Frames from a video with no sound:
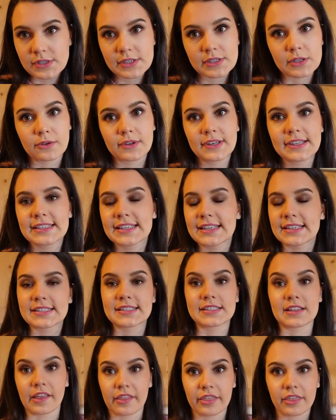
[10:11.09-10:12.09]
So this has
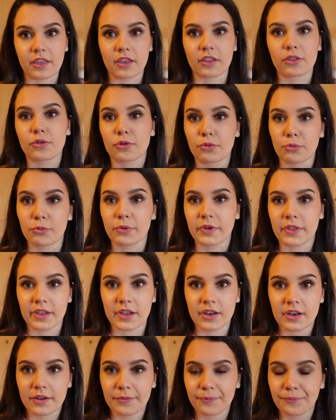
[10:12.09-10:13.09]
nothing to do with
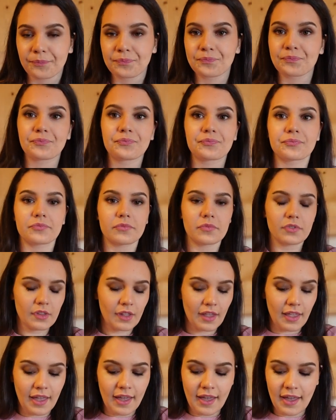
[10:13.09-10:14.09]
it.
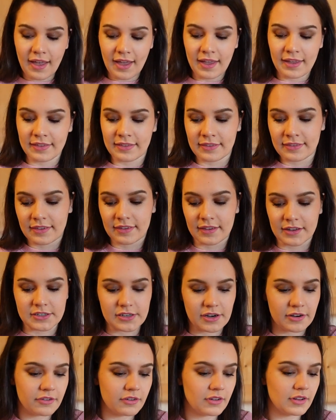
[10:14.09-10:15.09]
And
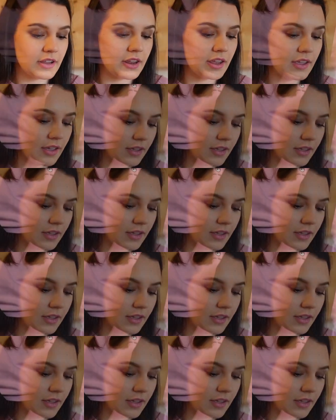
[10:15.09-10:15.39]
generally,